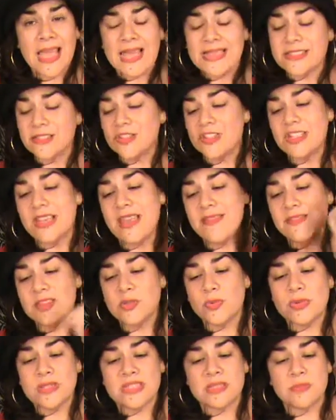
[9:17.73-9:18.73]
And so she gave
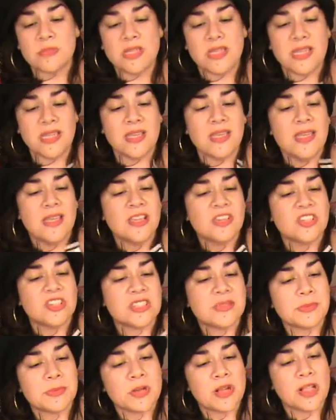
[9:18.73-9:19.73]
this one to me. She
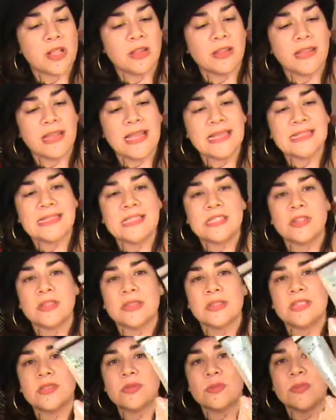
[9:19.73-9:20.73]
asked what color I liked, and I
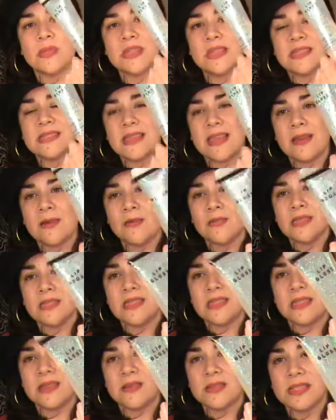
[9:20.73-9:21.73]
took this one because it
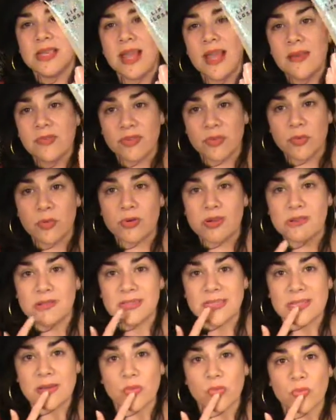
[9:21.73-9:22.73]
was the time from where it
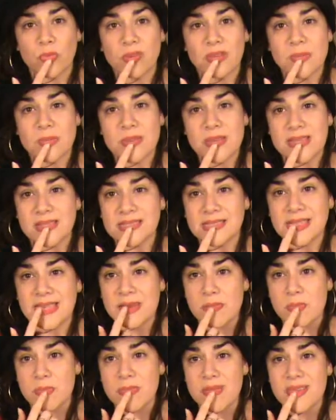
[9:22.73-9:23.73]
was like really big to
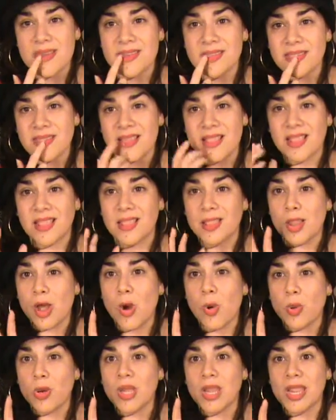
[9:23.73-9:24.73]
like make the
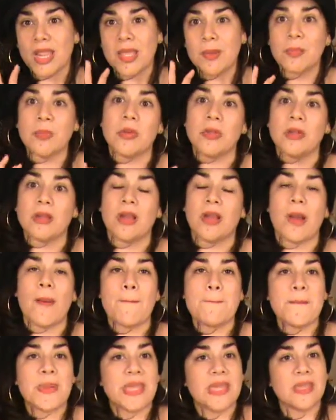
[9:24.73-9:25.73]
lower lip look
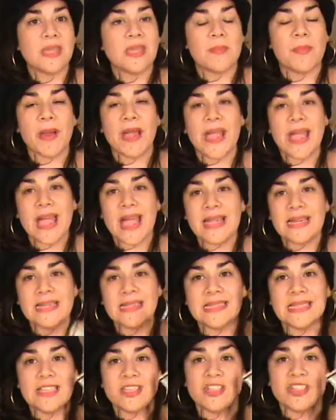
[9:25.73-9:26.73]
big by
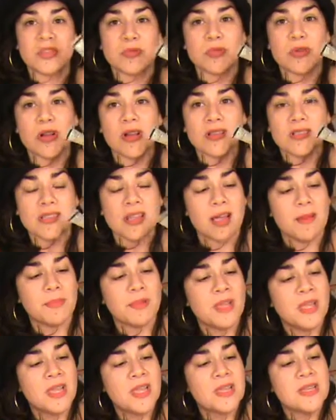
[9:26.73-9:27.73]
adding like shimmer on top.